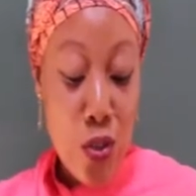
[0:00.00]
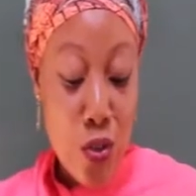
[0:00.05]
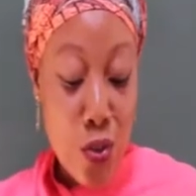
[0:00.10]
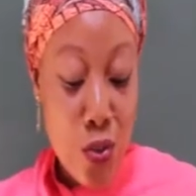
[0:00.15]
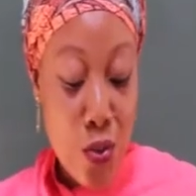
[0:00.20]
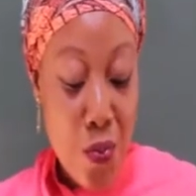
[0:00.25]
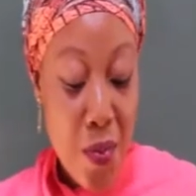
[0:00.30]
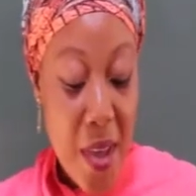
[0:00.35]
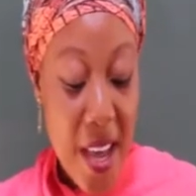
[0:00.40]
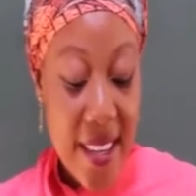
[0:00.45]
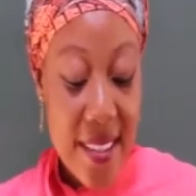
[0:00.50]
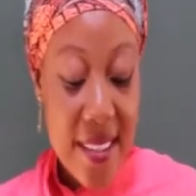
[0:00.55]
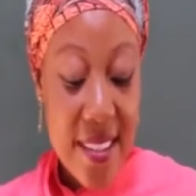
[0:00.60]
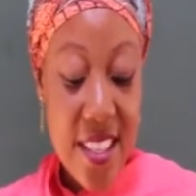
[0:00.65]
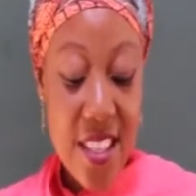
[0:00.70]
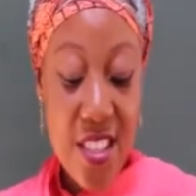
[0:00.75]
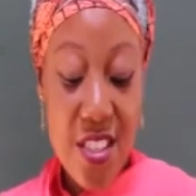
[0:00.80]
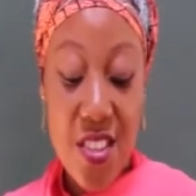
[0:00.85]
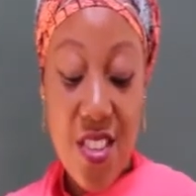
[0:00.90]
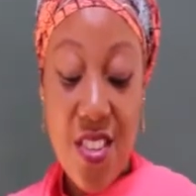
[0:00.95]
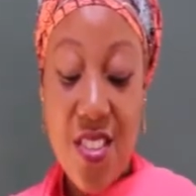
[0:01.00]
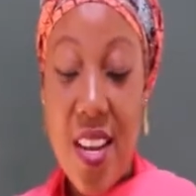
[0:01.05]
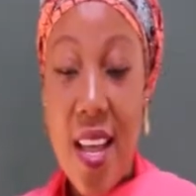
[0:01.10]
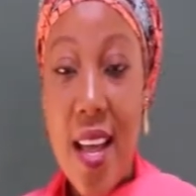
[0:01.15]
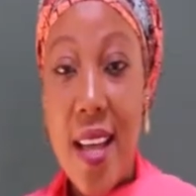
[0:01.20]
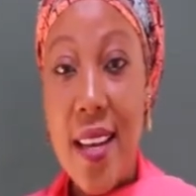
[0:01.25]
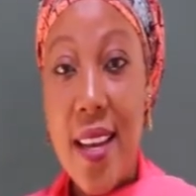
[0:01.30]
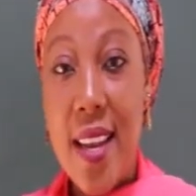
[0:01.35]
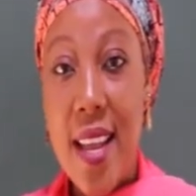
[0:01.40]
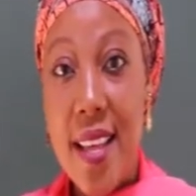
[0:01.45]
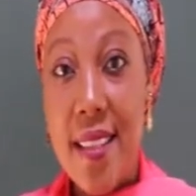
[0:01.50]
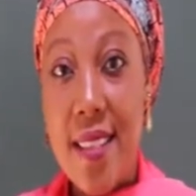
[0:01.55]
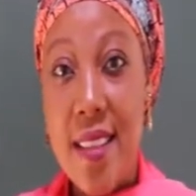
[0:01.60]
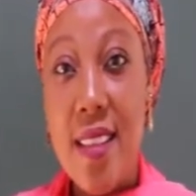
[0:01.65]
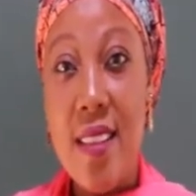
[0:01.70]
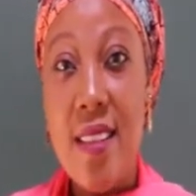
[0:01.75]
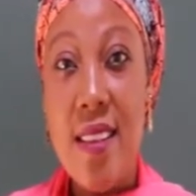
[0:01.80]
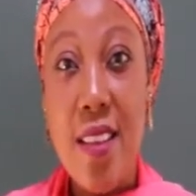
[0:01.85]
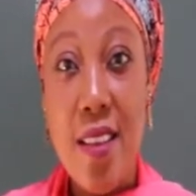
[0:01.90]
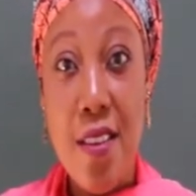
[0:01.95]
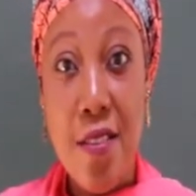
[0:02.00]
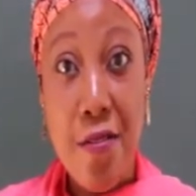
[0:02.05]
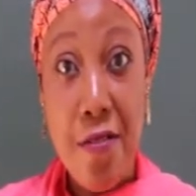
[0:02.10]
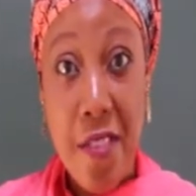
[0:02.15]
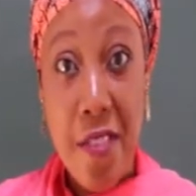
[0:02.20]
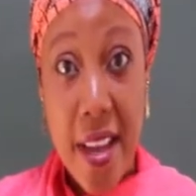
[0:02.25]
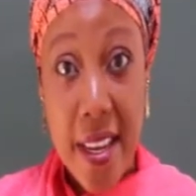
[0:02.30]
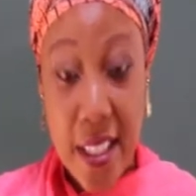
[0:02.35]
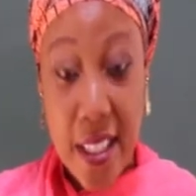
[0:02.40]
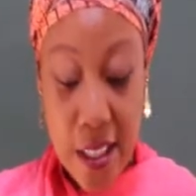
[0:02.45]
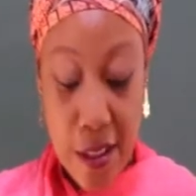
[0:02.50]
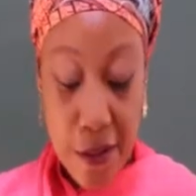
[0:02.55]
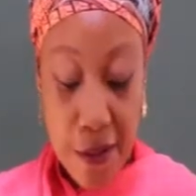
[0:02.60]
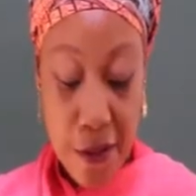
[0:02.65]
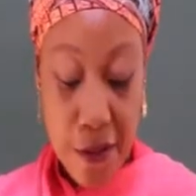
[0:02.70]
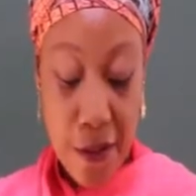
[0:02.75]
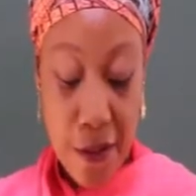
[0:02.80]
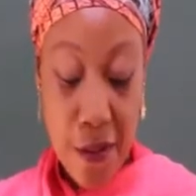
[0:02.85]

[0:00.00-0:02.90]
to make teaching and learning effective,